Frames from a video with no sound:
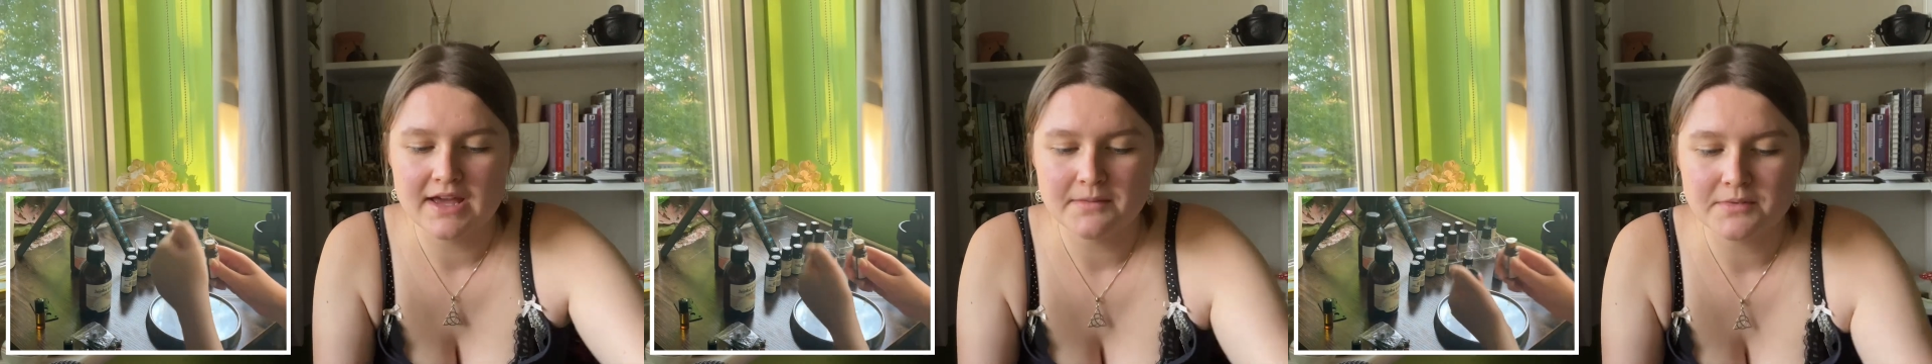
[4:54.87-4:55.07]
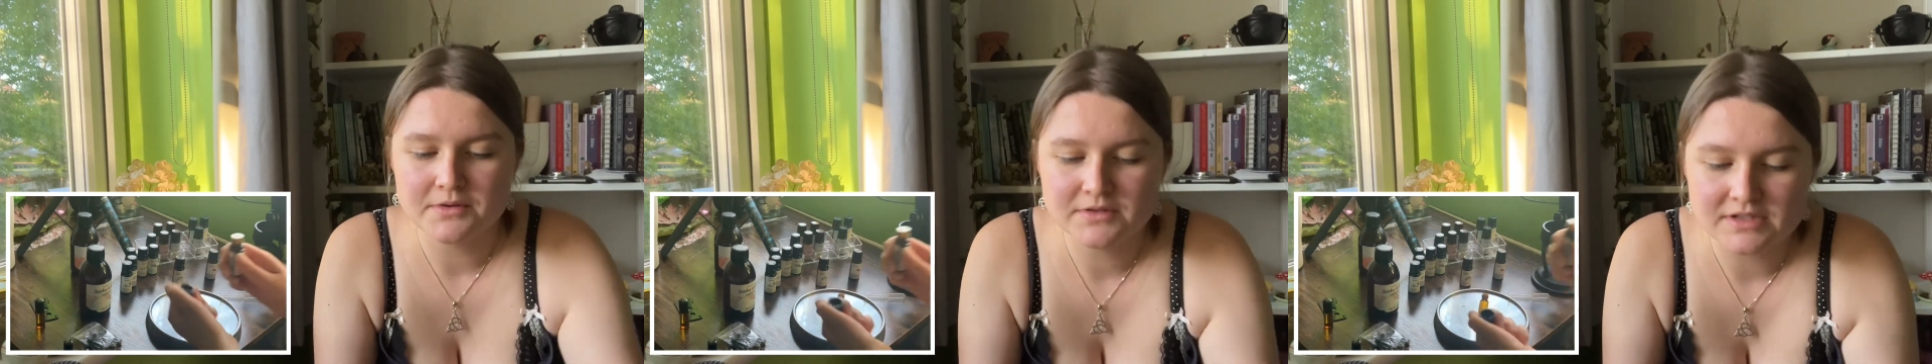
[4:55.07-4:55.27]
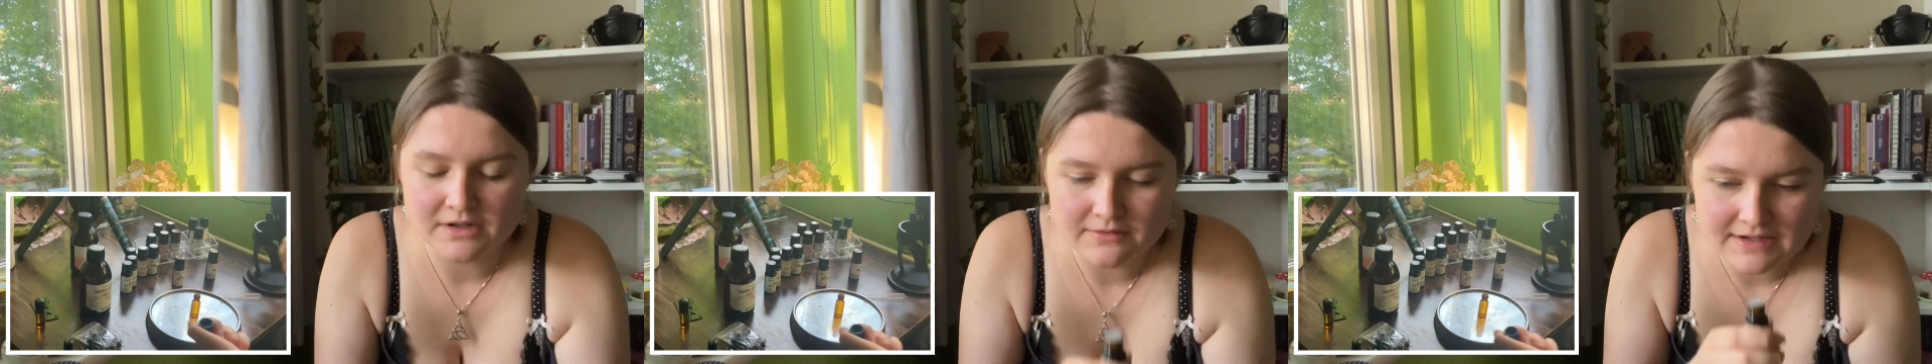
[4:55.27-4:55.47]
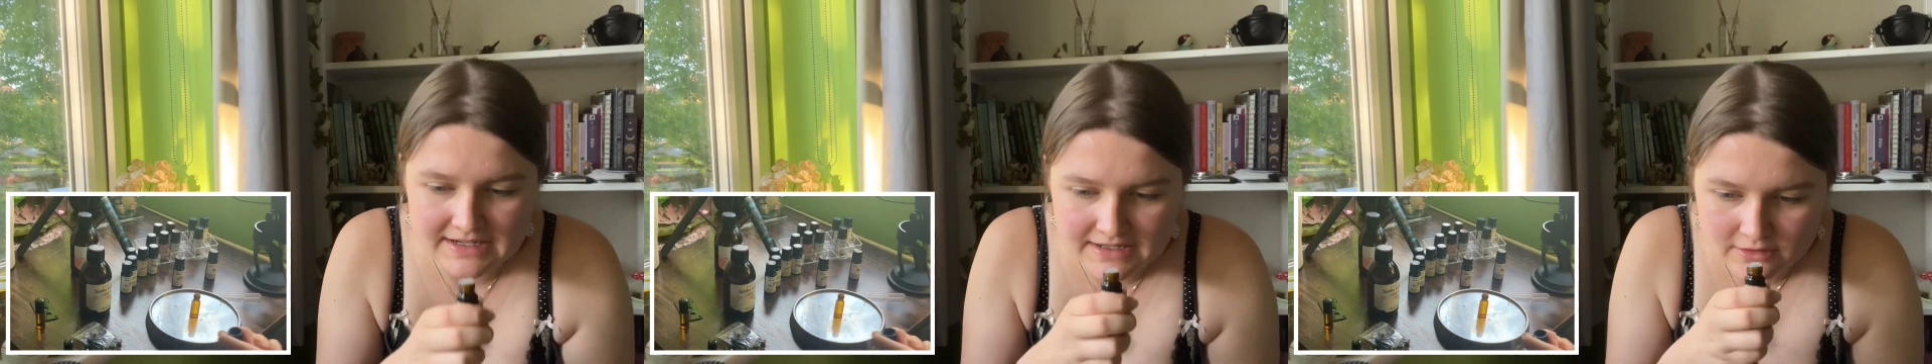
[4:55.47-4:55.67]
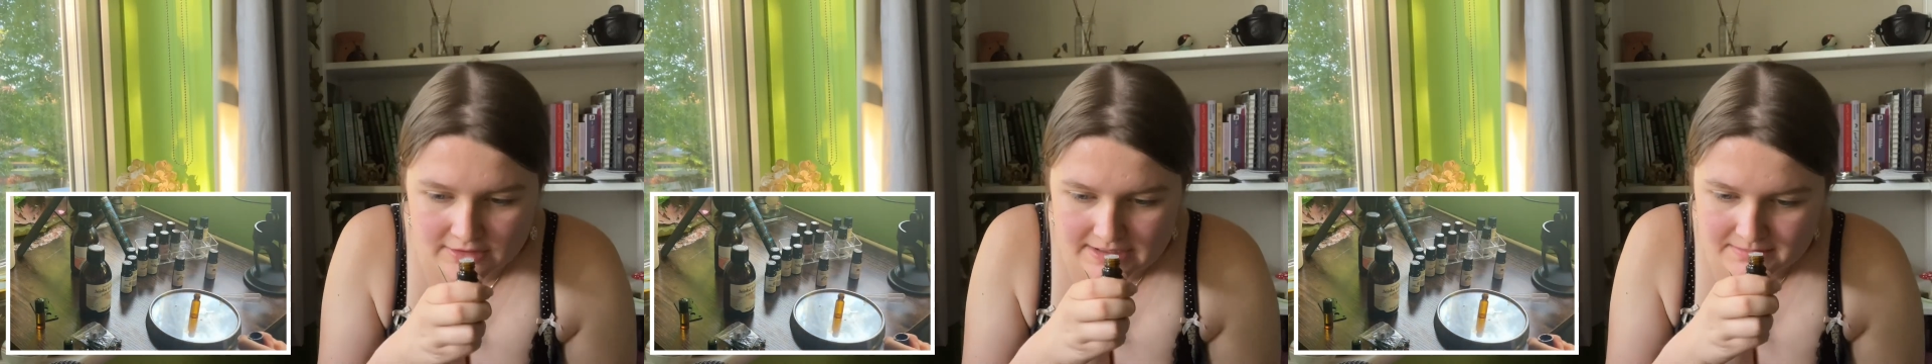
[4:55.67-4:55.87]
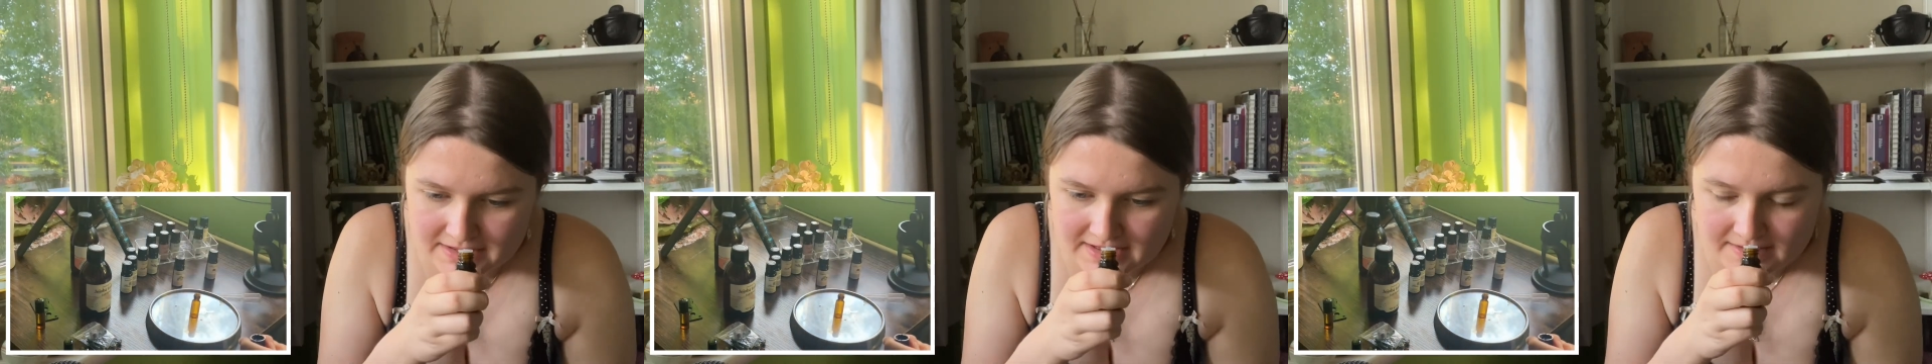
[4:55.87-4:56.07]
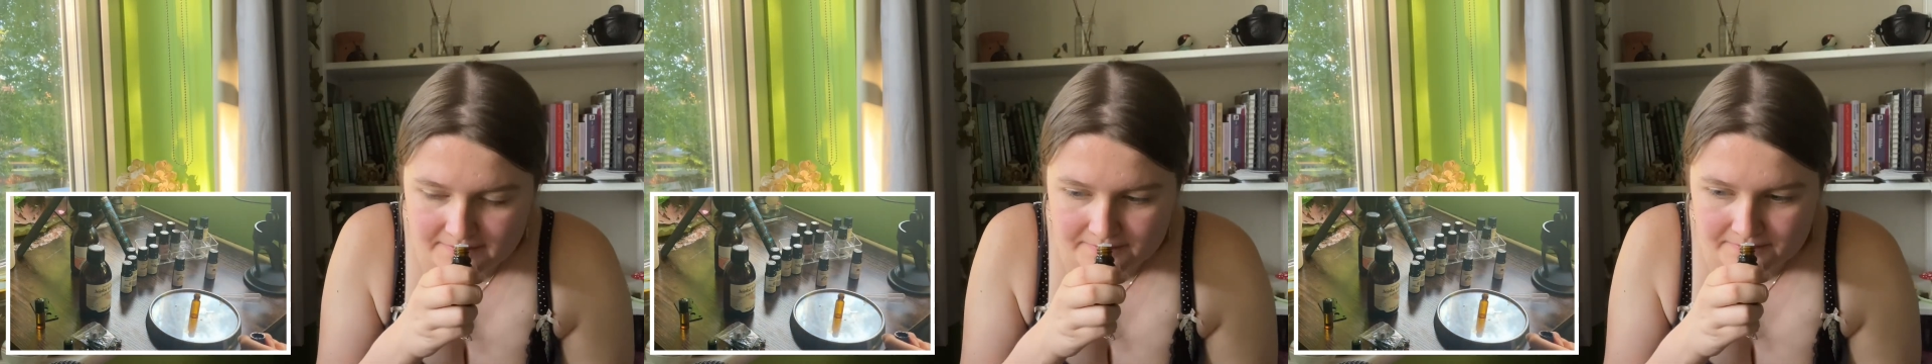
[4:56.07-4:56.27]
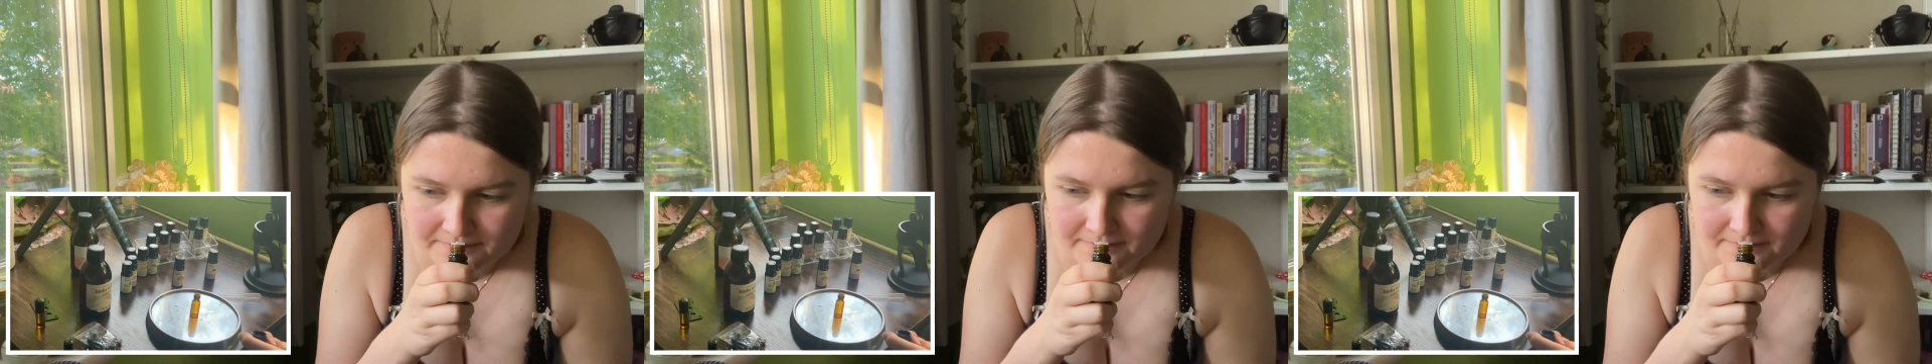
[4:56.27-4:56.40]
but also really creamy.